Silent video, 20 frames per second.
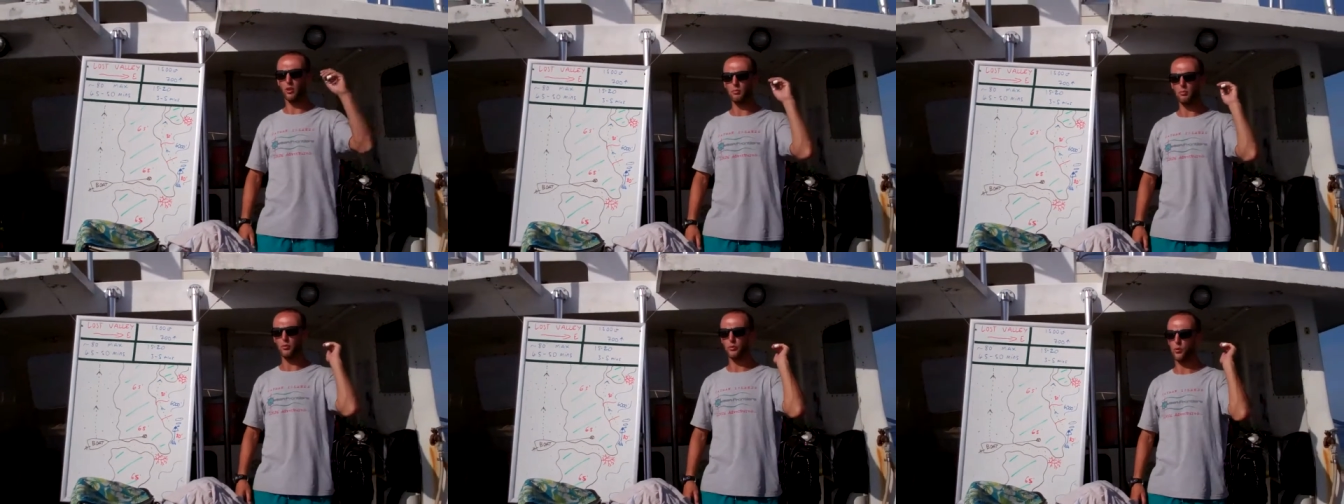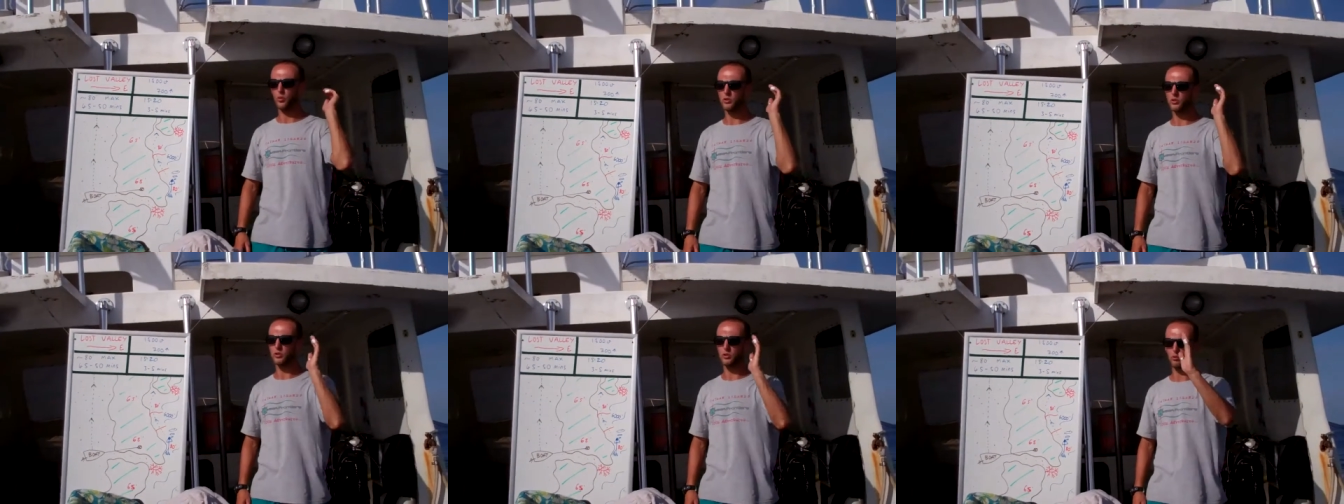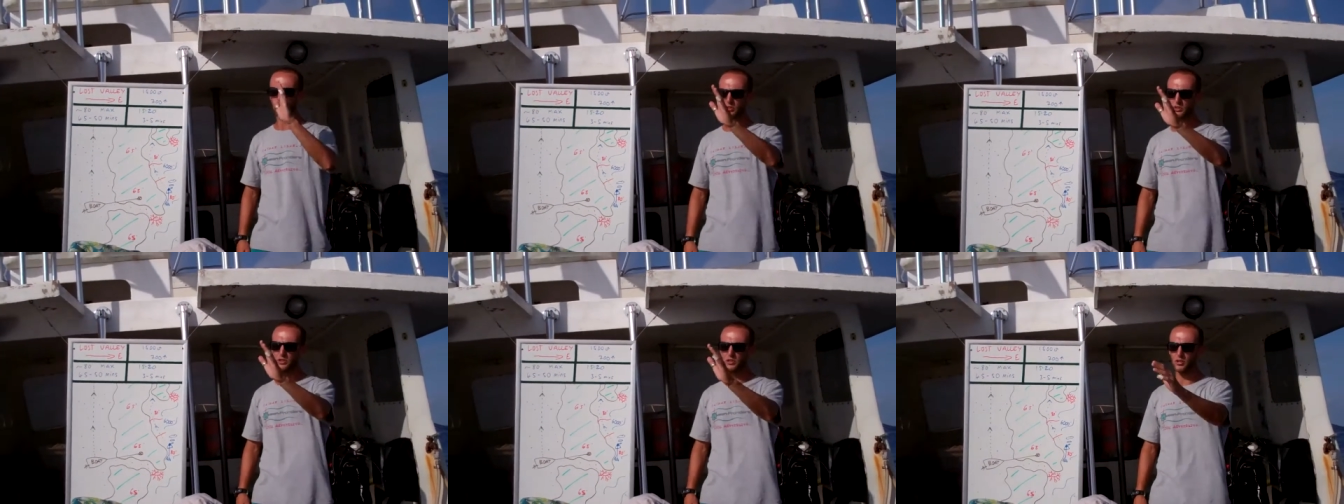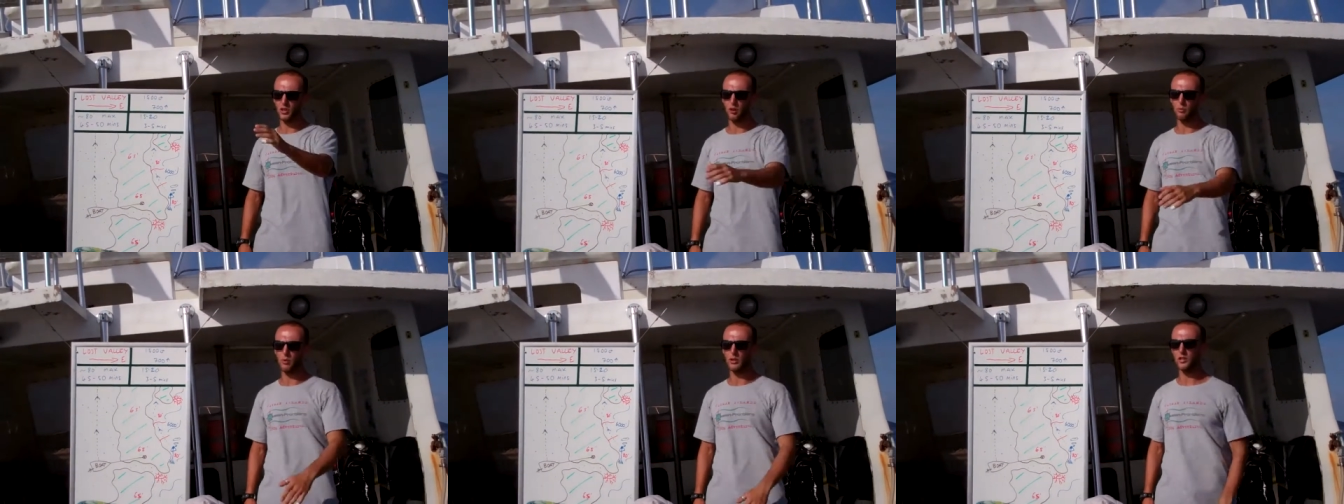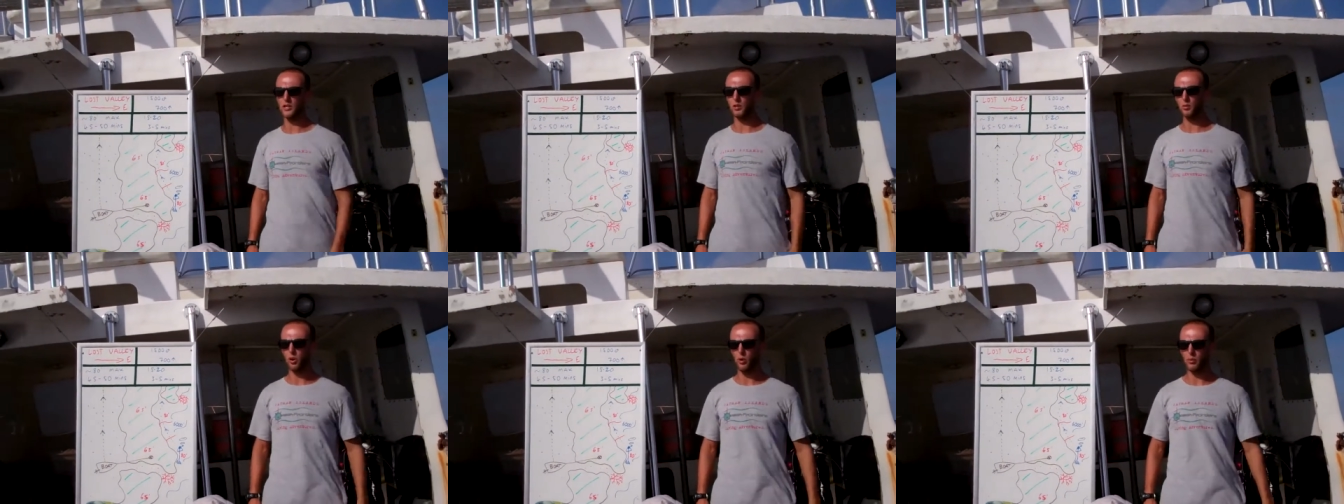before you obviously start
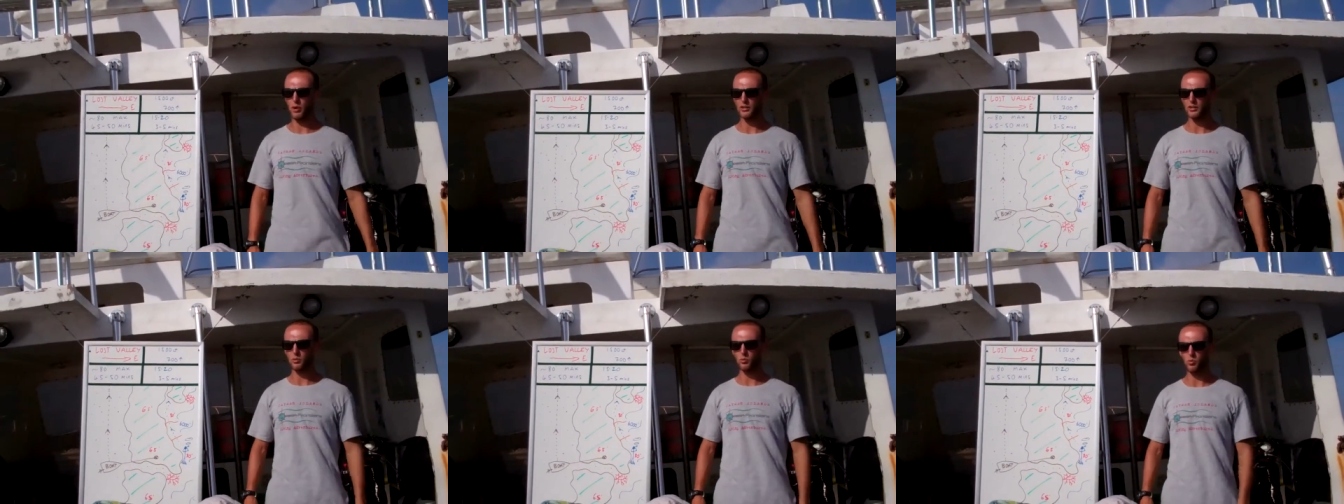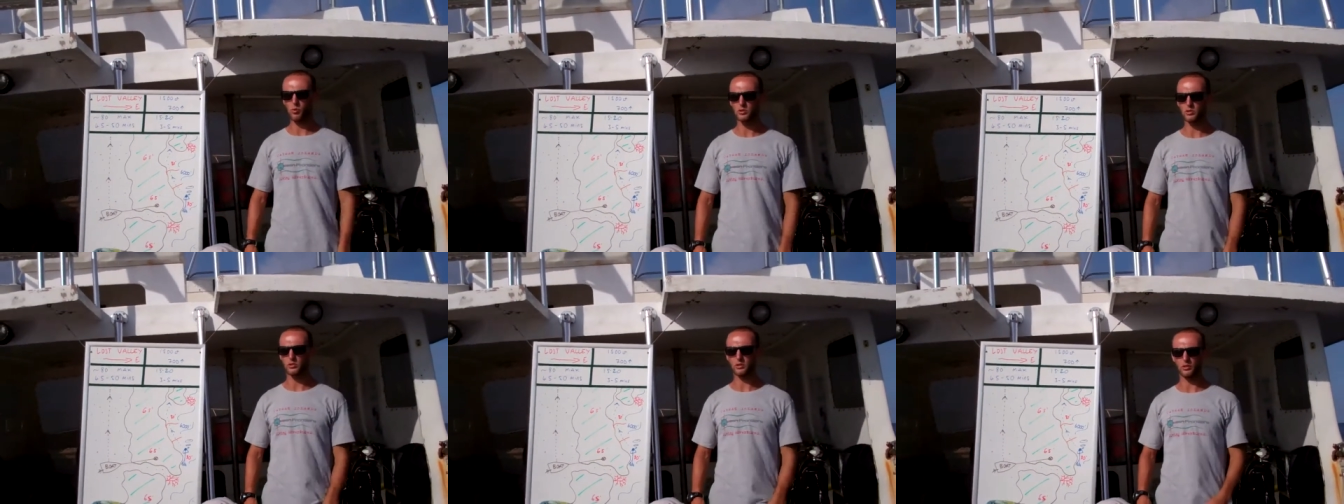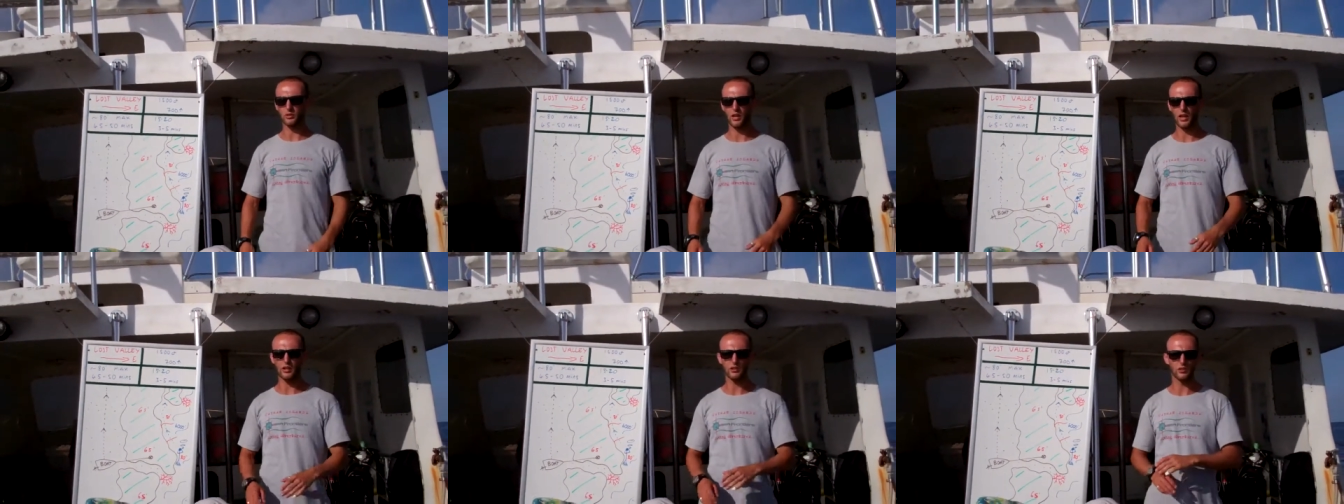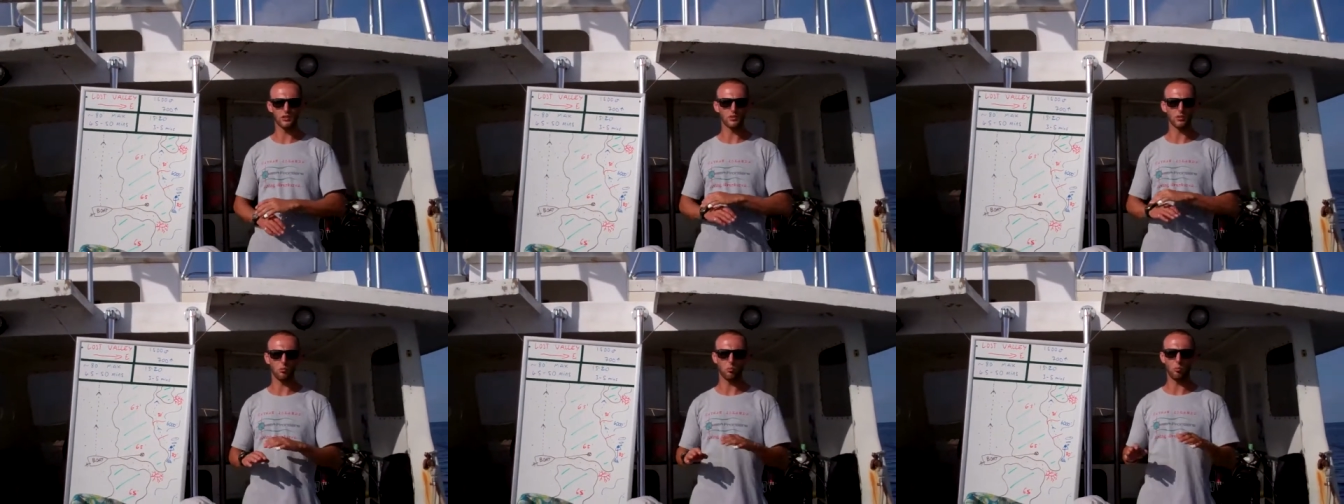making your way back towards until the engine's